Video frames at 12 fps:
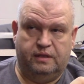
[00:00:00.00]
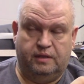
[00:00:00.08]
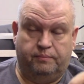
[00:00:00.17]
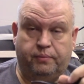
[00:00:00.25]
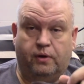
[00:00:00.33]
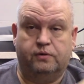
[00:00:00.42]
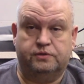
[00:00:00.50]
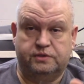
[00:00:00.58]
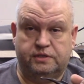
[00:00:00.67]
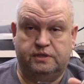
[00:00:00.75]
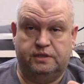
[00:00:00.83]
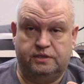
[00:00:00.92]
the
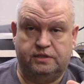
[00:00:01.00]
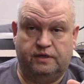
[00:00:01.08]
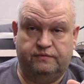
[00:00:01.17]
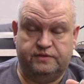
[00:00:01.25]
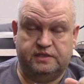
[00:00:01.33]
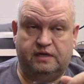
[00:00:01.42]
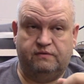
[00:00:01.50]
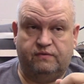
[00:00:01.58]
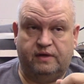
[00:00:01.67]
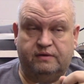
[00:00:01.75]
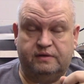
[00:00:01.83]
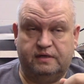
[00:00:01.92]
personage of St.
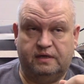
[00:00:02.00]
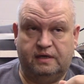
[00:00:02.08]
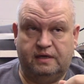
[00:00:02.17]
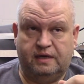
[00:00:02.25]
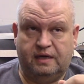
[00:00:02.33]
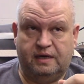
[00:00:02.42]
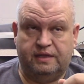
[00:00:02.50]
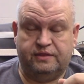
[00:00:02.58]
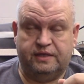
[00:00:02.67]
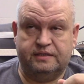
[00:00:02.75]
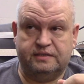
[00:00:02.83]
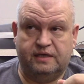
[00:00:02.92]
Valentine. And I
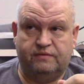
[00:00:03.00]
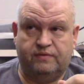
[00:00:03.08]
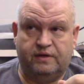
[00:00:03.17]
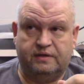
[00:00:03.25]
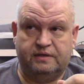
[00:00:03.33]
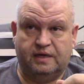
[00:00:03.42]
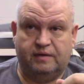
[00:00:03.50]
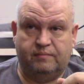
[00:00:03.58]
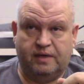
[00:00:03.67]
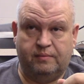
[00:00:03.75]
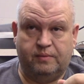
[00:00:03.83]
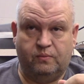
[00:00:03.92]
think St. Valentine
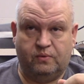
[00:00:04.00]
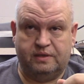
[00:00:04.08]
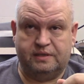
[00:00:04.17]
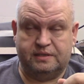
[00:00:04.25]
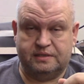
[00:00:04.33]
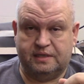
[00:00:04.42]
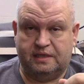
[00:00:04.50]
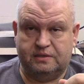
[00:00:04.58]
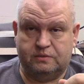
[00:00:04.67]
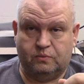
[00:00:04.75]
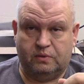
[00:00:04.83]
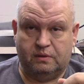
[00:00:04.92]
may have been one of these
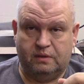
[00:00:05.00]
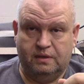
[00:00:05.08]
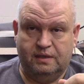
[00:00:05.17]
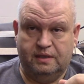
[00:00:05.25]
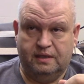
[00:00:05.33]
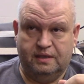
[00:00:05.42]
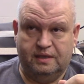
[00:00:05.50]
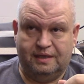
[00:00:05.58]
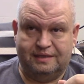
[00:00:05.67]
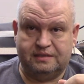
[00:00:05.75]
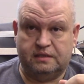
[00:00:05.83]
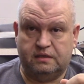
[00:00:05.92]
saints where
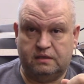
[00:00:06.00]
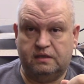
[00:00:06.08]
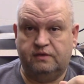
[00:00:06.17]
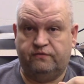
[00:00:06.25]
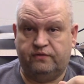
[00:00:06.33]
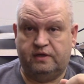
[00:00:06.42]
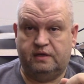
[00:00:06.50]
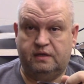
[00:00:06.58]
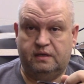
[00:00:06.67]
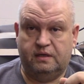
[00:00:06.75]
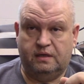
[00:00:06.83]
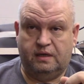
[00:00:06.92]
it's a little iffy,
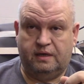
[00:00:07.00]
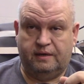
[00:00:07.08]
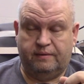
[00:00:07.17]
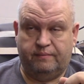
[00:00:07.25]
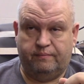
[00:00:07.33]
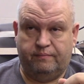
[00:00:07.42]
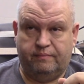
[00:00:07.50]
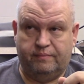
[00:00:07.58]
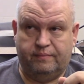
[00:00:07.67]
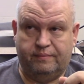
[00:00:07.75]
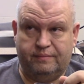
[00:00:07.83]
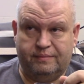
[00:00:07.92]
um,
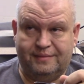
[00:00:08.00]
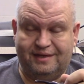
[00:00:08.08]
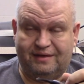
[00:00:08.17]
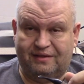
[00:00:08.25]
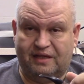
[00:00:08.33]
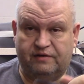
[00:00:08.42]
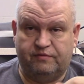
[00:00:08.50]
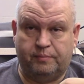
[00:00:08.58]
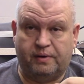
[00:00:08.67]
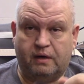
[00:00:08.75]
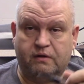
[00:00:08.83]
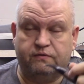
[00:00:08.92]
a lot of
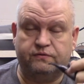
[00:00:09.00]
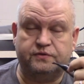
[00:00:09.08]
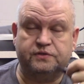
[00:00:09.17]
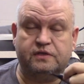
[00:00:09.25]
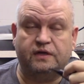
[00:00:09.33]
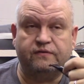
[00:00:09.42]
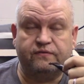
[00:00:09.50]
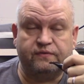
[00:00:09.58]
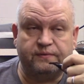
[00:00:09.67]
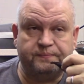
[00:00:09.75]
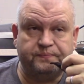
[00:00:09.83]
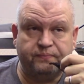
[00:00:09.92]
apocryphal stuff,
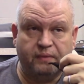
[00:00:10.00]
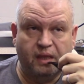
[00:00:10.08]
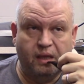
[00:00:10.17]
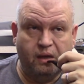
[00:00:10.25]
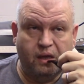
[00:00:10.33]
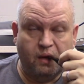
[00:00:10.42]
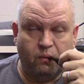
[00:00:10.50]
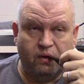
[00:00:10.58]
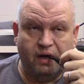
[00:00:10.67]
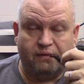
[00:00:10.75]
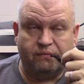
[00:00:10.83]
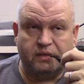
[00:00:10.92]
and
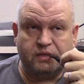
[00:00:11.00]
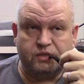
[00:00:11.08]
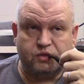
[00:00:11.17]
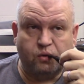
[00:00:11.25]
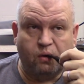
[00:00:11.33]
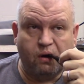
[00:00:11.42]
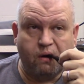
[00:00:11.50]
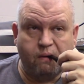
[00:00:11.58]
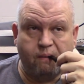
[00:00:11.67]
we're not really sure.